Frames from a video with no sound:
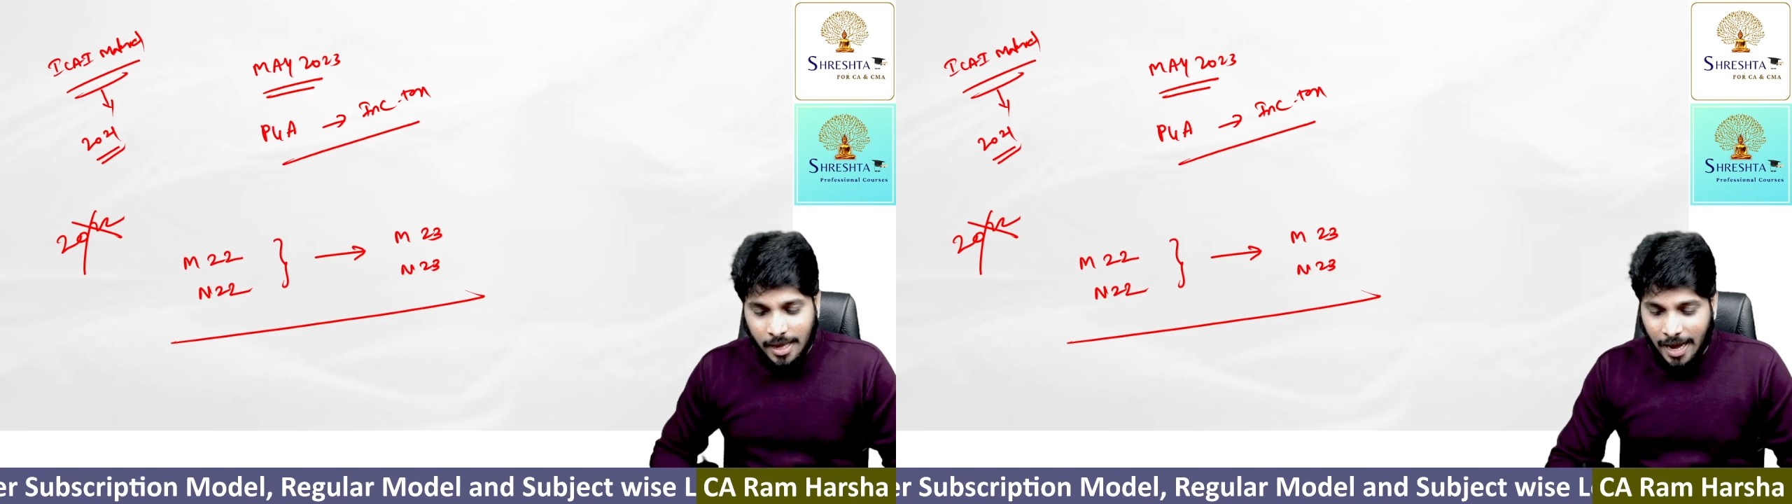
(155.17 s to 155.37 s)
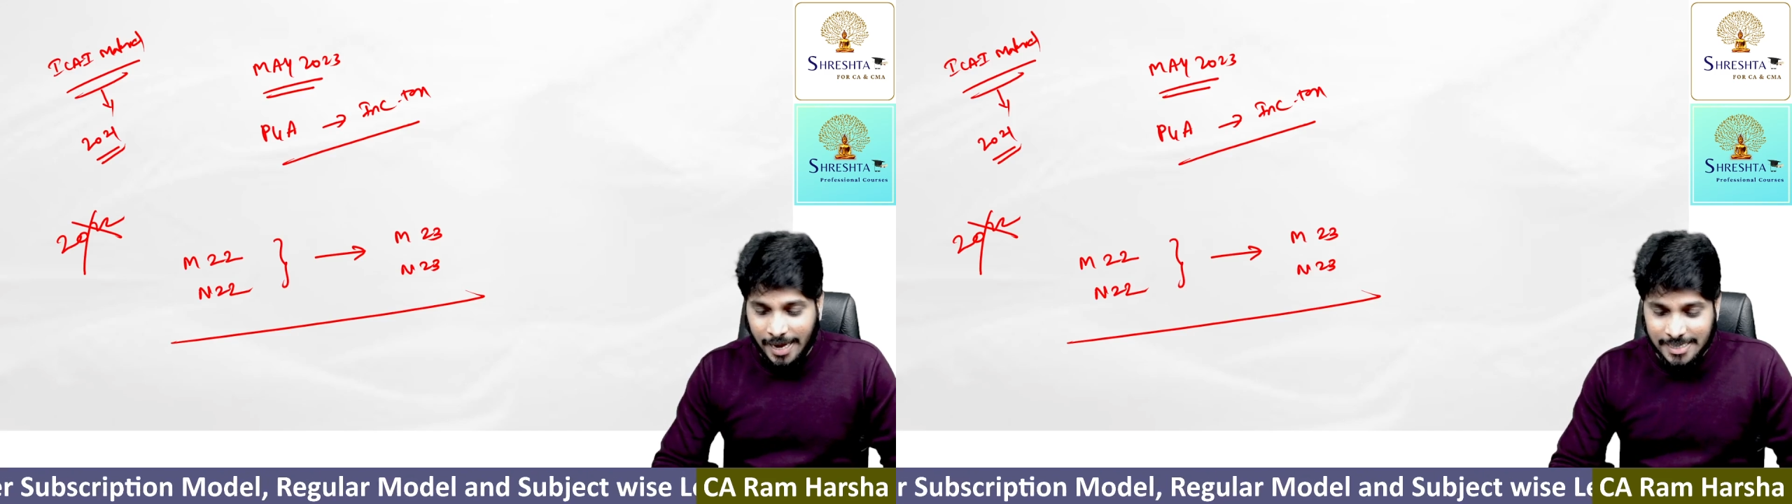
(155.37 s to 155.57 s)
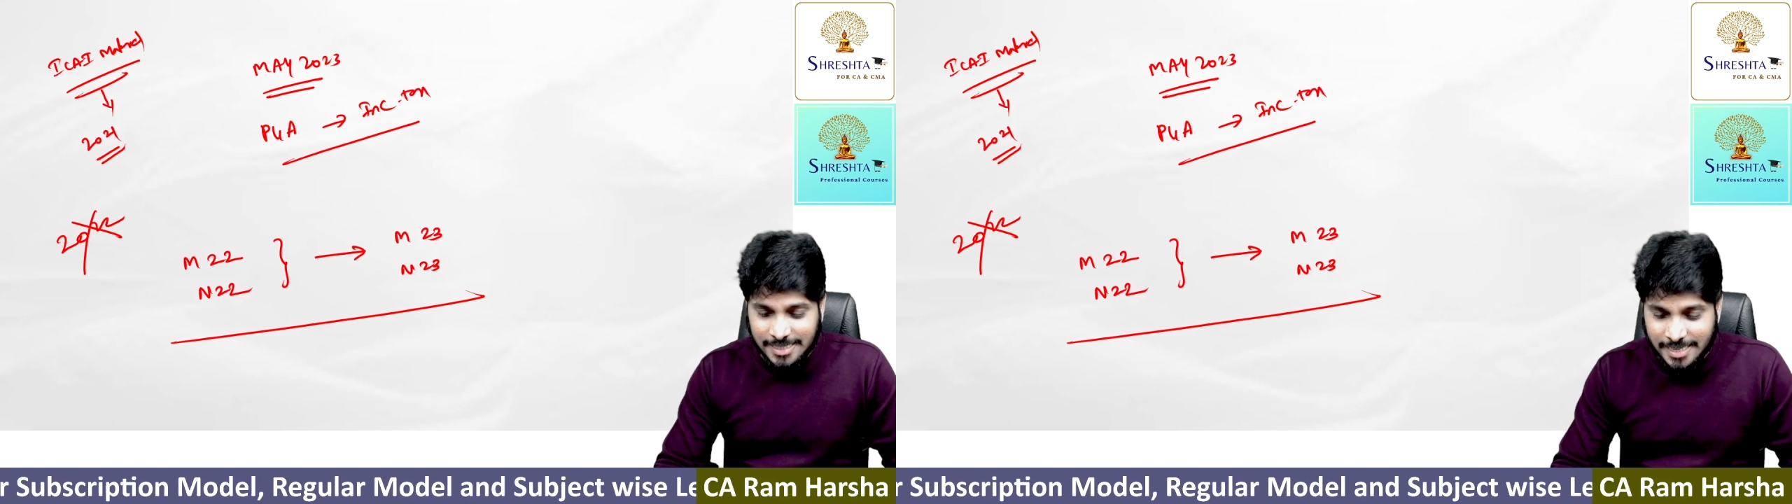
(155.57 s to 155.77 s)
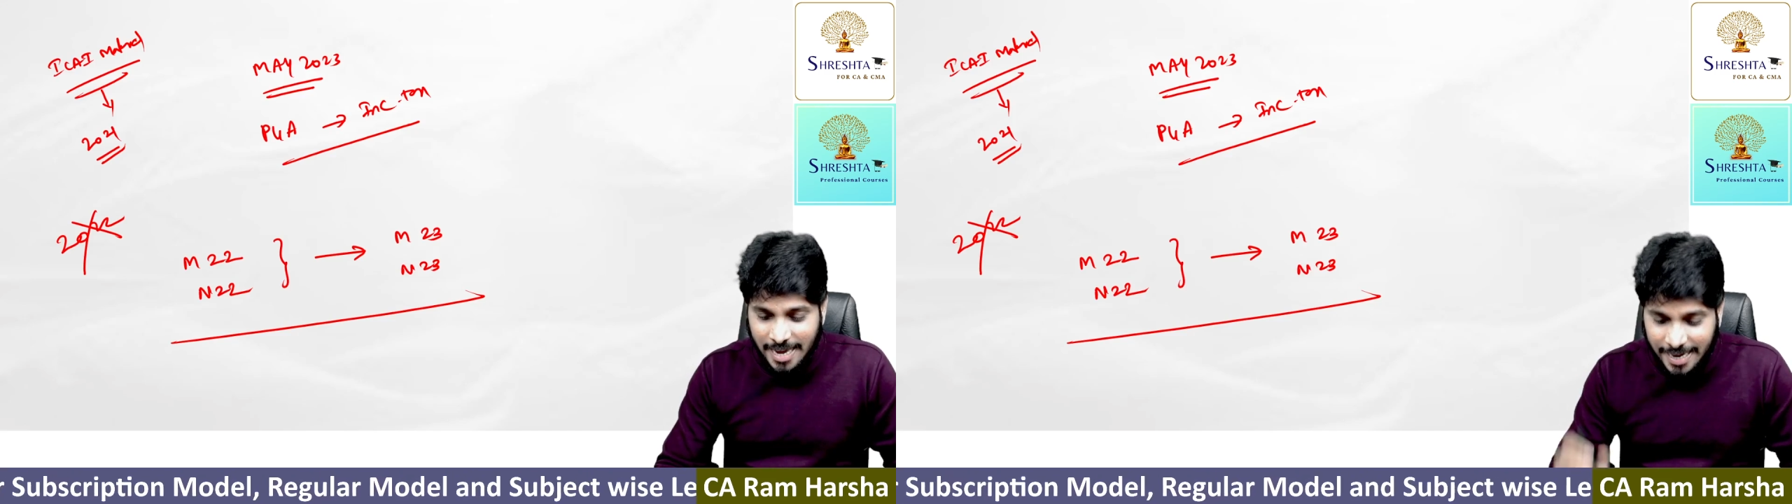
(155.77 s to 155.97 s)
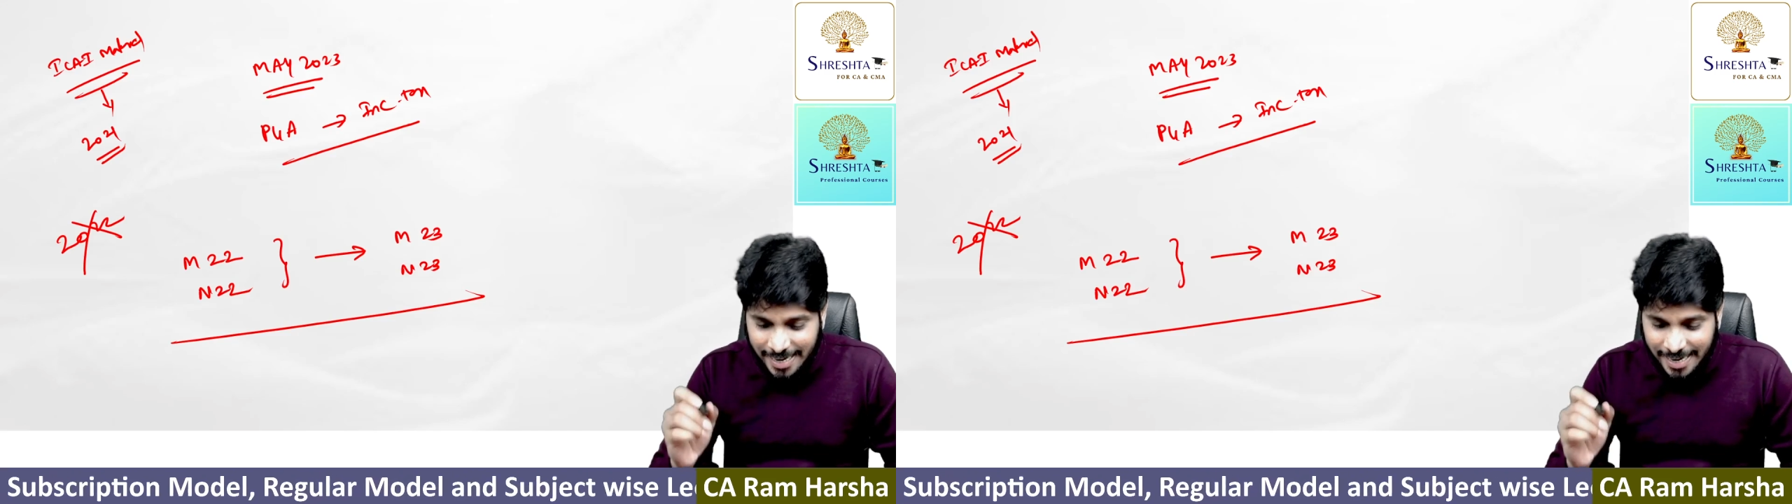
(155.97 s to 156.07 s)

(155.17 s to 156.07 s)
ICAI